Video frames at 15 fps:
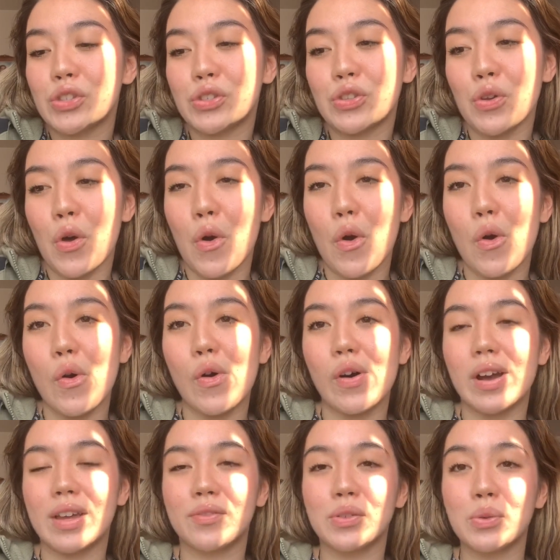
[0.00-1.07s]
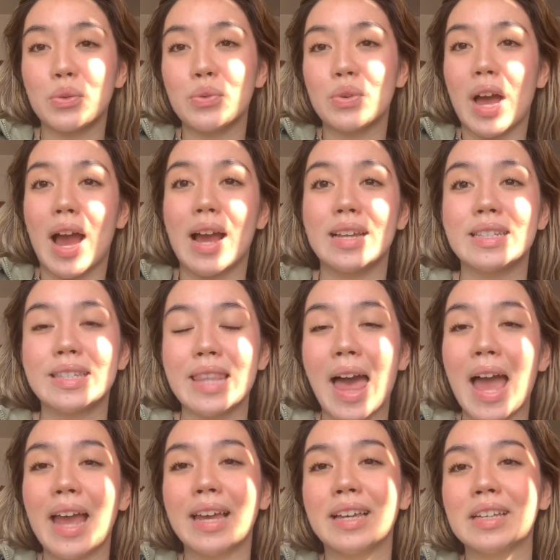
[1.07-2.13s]
So if you guys
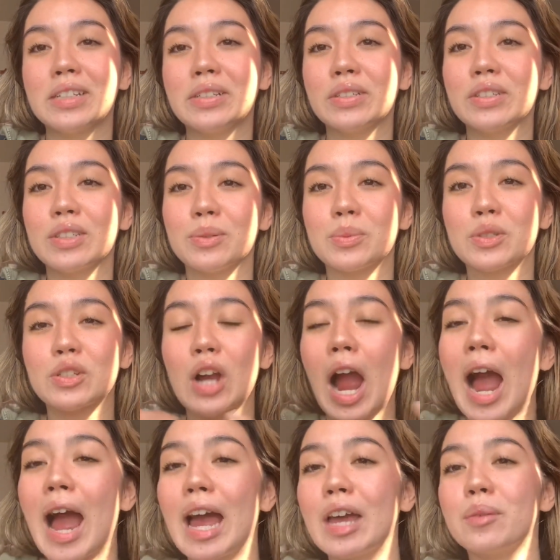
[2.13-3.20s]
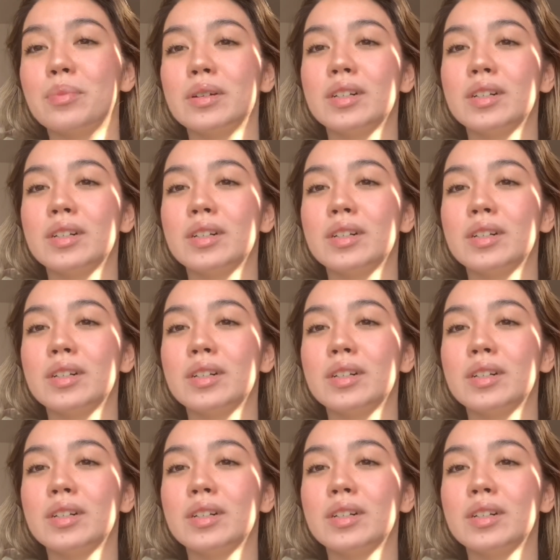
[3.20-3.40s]
like, subscribe,